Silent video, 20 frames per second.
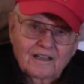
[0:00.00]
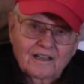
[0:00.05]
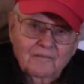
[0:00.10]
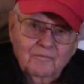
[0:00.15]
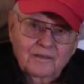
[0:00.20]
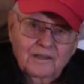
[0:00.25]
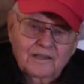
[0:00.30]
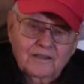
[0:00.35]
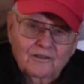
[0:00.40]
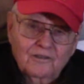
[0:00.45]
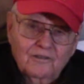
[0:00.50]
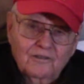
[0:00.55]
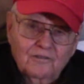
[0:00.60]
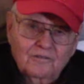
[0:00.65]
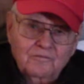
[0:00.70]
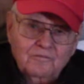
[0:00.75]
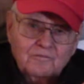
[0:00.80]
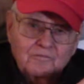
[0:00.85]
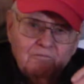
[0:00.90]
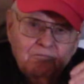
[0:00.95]
a big
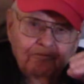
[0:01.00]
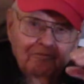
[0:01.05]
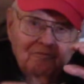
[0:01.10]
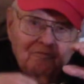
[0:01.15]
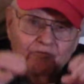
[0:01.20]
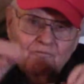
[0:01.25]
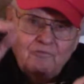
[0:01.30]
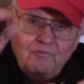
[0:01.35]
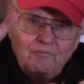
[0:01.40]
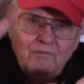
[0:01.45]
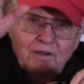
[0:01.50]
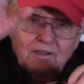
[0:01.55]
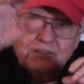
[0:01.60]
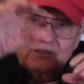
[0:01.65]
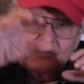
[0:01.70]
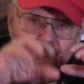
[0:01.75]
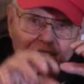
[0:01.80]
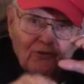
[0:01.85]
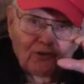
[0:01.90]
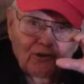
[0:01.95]
old bunch
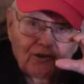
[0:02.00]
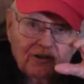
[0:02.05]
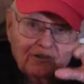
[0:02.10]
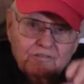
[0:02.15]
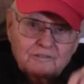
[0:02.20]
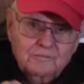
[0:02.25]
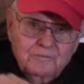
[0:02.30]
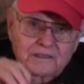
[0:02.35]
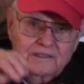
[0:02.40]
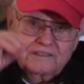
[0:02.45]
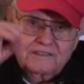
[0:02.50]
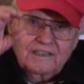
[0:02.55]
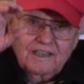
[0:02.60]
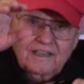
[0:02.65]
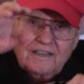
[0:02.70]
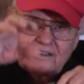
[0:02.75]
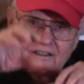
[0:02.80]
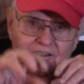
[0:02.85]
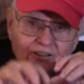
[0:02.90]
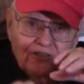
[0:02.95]
of forks would be
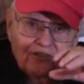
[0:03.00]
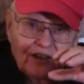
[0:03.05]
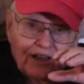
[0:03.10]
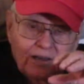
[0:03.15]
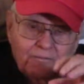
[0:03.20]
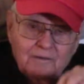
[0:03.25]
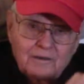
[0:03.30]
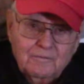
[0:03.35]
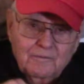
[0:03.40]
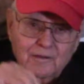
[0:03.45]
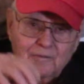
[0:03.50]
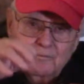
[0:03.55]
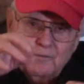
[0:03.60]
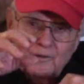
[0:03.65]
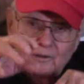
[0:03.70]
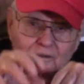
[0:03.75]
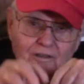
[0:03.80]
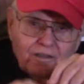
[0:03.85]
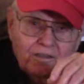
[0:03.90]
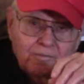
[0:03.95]
standing there grabbing them and
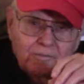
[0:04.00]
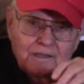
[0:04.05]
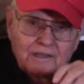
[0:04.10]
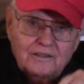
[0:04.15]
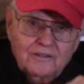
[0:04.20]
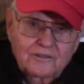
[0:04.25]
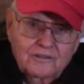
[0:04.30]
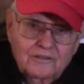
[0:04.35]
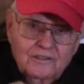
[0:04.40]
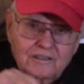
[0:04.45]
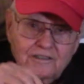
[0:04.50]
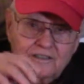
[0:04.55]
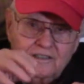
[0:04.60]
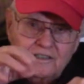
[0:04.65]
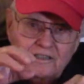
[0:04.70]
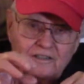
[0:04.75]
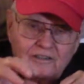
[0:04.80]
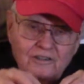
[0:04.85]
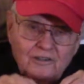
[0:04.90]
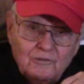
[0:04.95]
pulling them into the
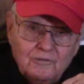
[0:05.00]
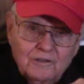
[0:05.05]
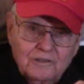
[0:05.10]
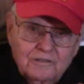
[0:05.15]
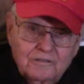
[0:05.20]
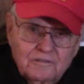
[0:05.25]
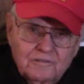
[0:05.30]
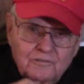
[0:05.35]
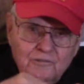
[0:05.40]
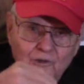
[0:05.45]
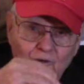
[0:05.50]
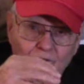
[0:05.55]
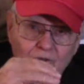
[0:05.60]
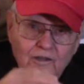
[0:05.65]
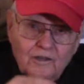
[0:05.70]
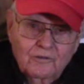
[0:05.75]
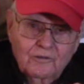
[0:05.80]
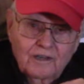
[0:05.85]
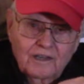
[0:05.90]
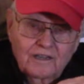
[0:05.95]
cylinder, which is
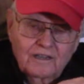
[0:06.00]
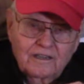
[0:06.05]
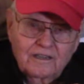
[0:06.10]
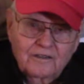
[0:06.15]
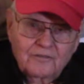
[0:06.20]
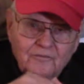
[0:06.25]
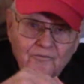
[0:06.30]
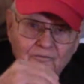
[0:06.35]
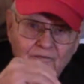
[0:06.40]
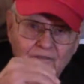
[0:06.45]
rolling around and